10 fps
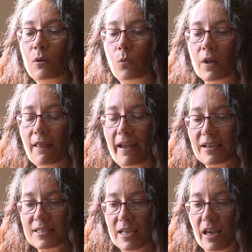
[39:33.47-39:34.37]
one
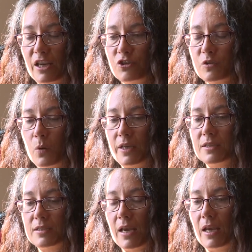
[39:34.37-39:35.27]
last thing I just want to
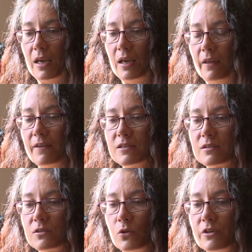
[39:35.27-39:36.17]
say, and this
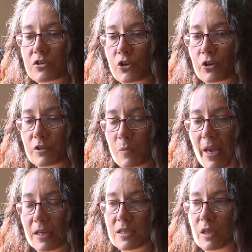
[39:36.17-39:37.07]
sort of circles
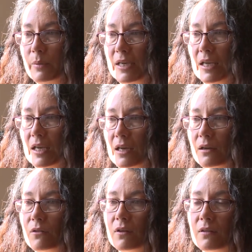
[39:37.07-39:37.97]
back to the beginning,
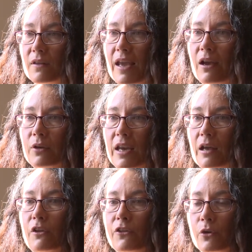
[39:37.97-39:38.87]
the county
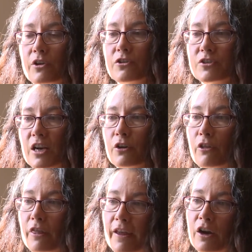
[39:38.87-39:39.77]
health orders are
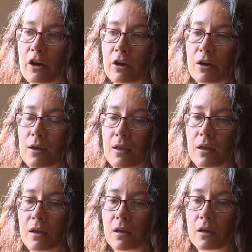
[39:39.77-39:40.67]
there
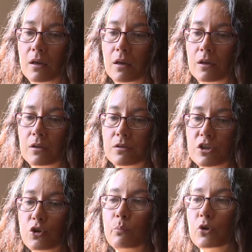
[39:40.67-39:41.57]

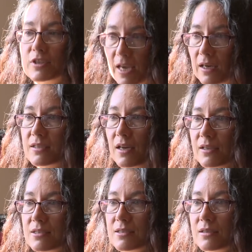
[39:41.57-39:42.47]
to protect
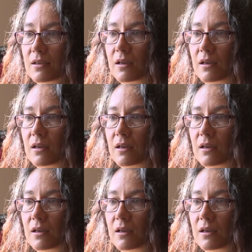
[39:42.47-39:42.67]
us.